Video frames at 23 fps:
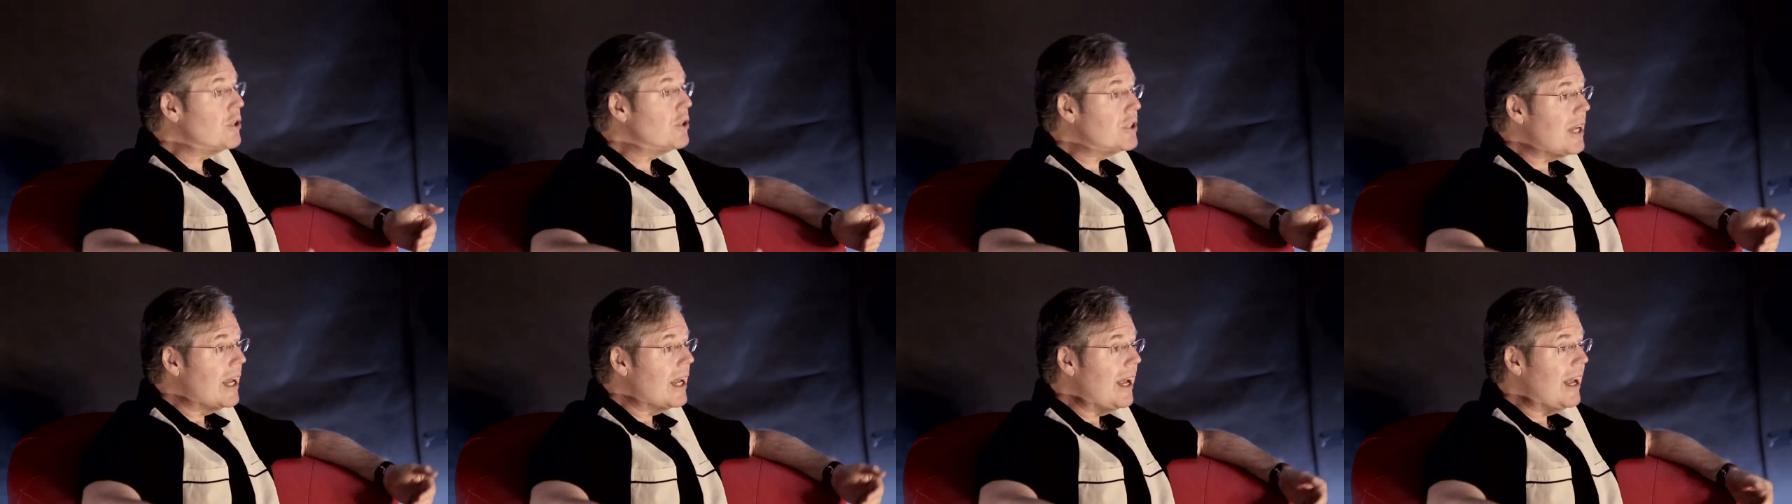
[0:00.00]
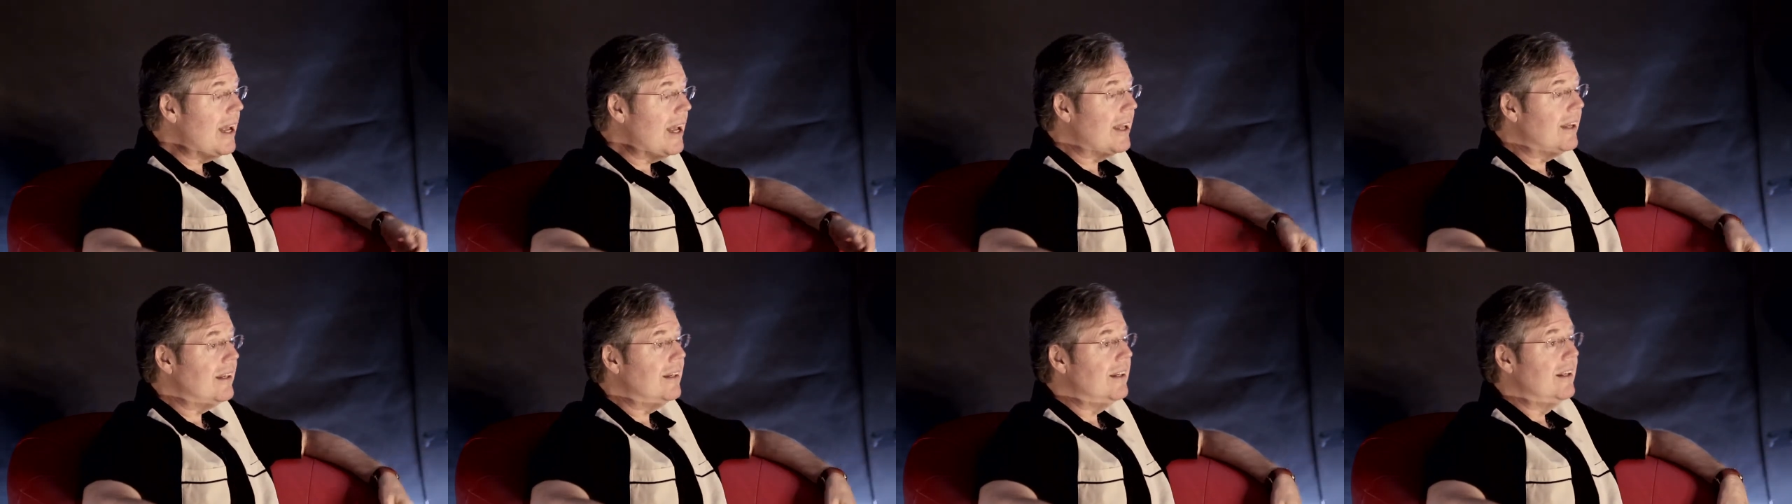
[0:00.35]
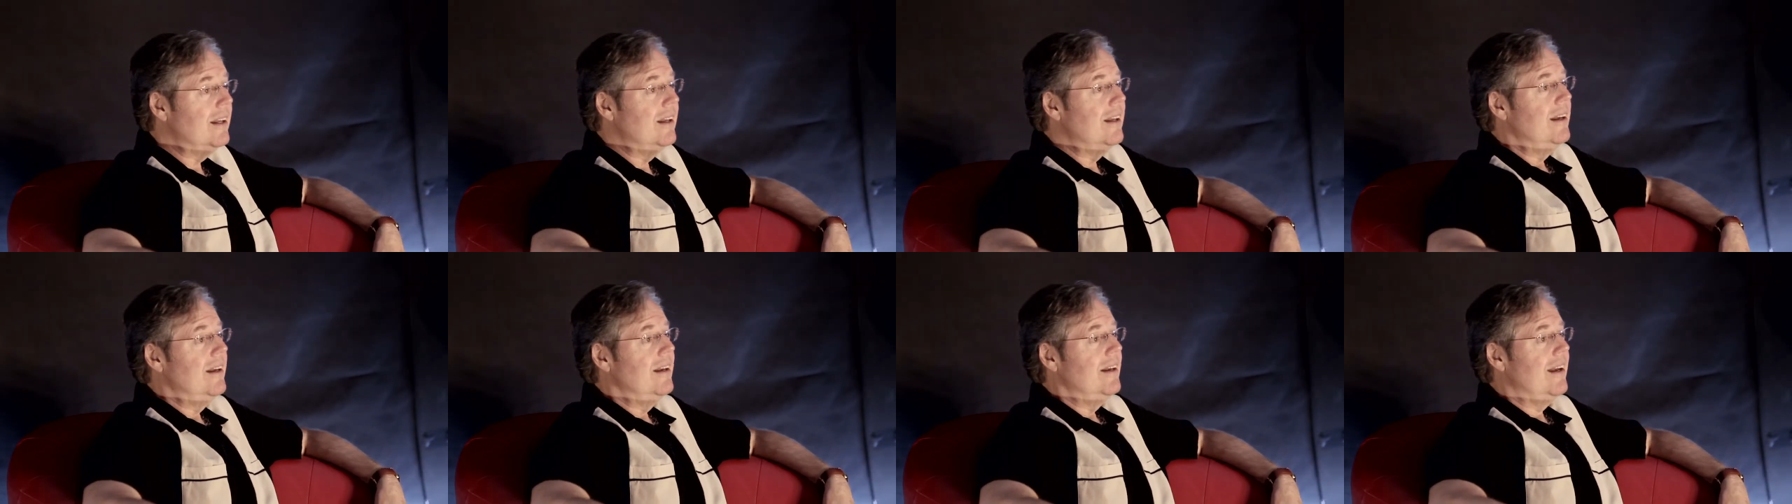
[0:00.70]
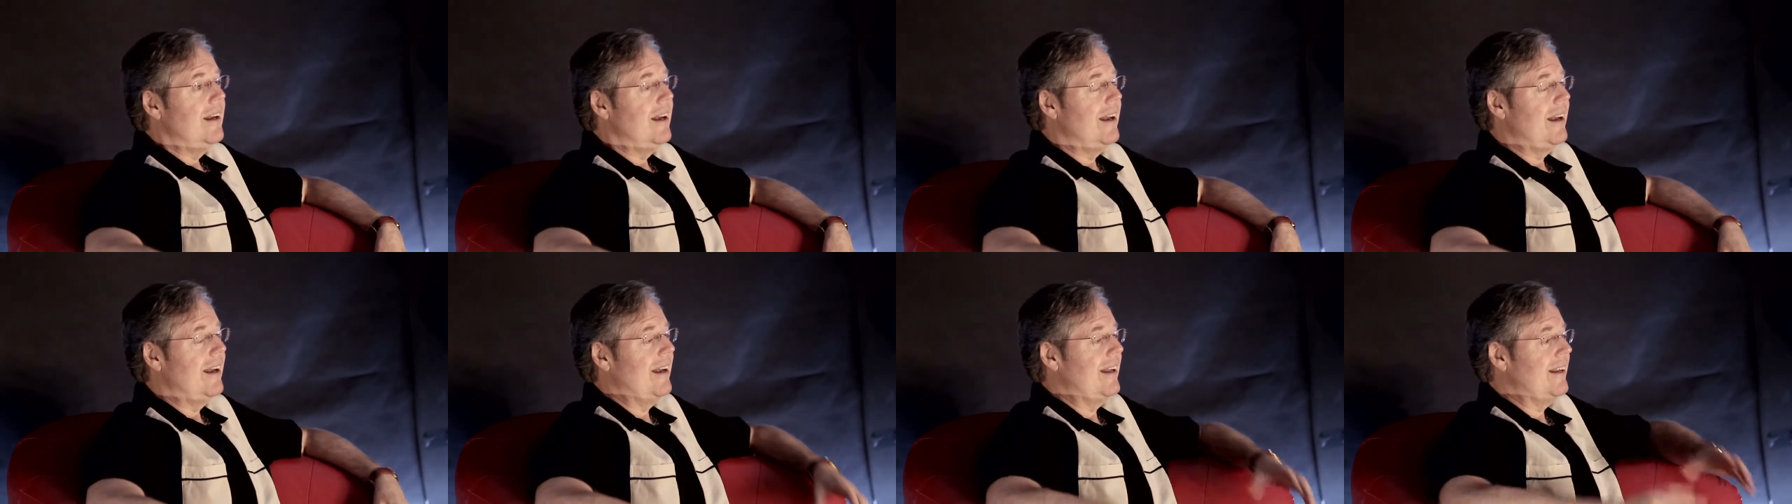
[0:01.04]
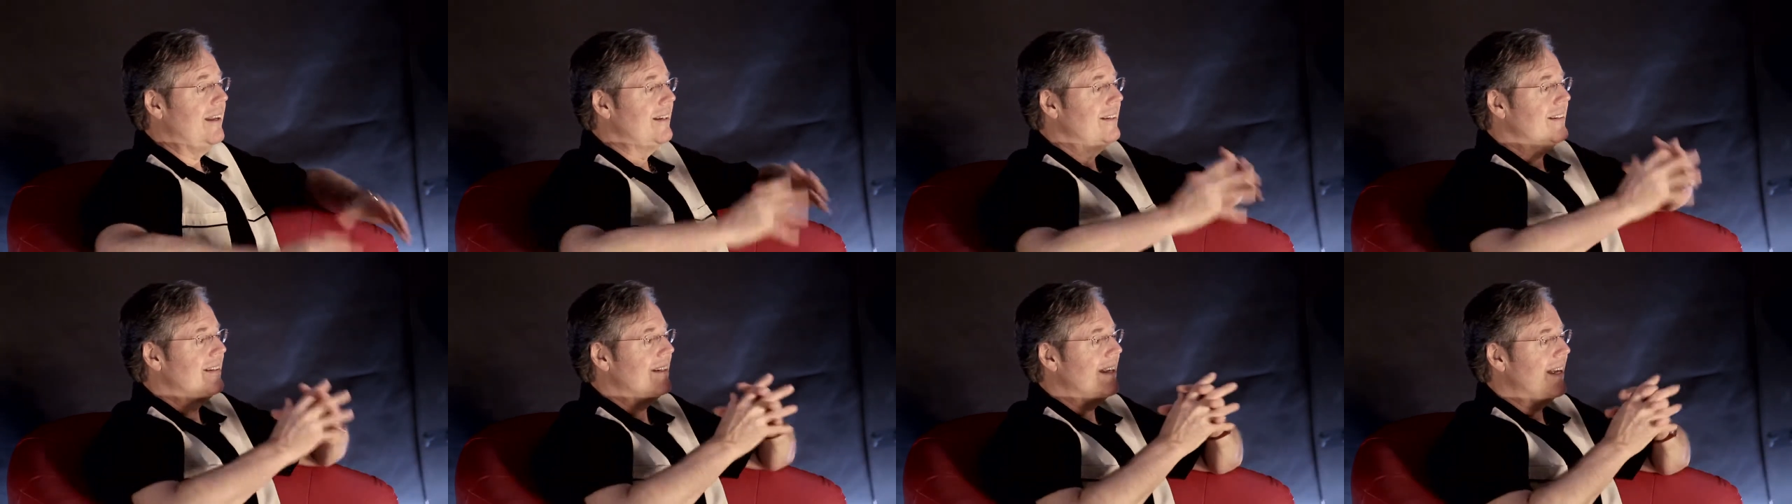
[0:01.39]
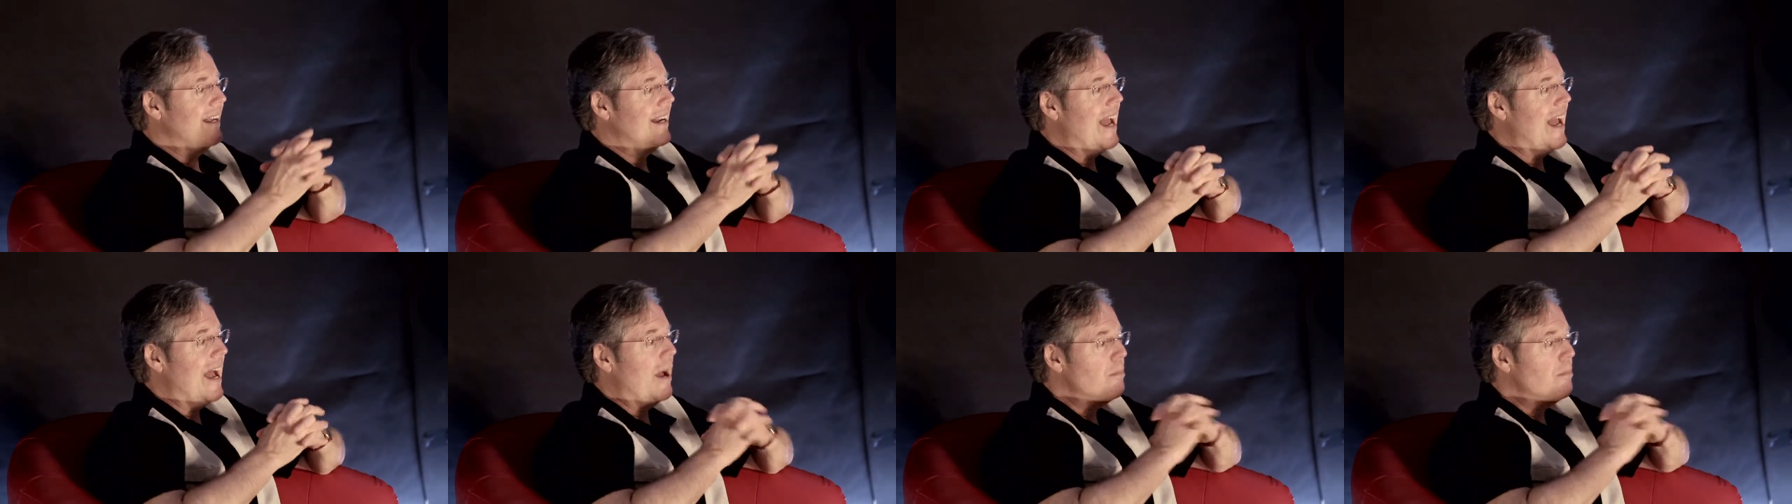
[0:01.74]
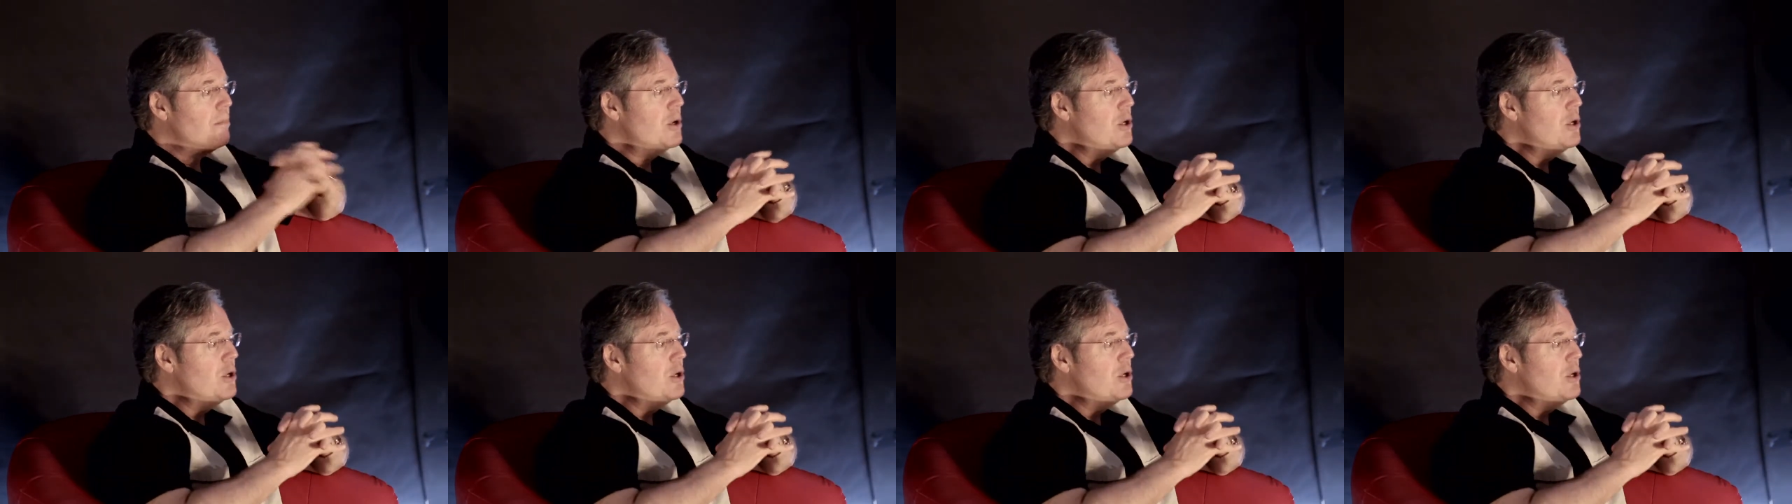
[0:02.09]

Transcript: firsthand, and how